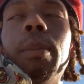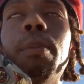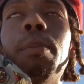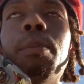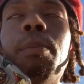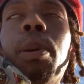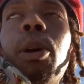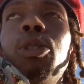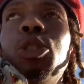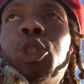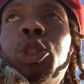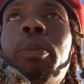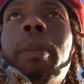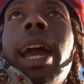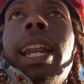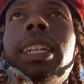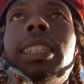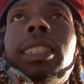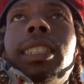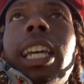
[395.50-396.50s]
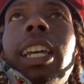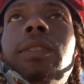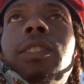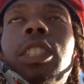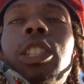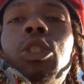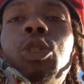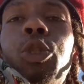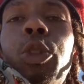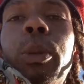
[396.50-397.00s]
post-traumatic slave
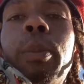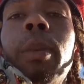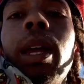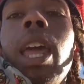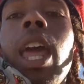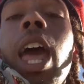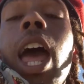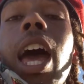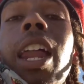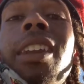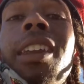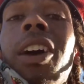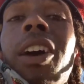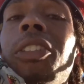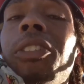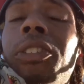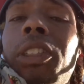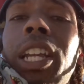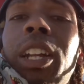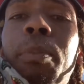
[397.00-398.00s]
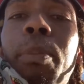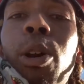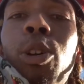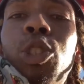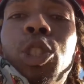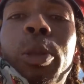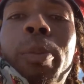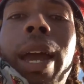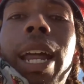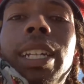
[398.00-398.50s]
syndrome. Another thing
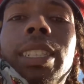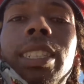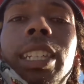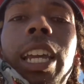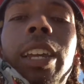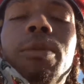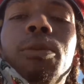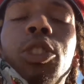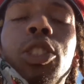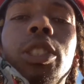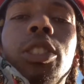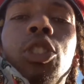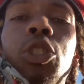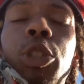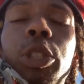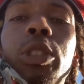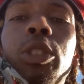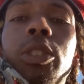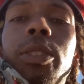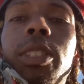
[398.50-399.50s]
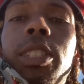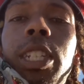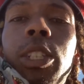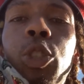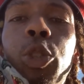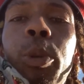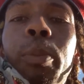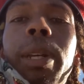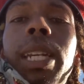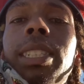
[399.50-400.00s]
post-traumatic slave
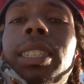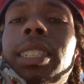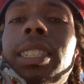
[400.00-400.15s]
syndrome is,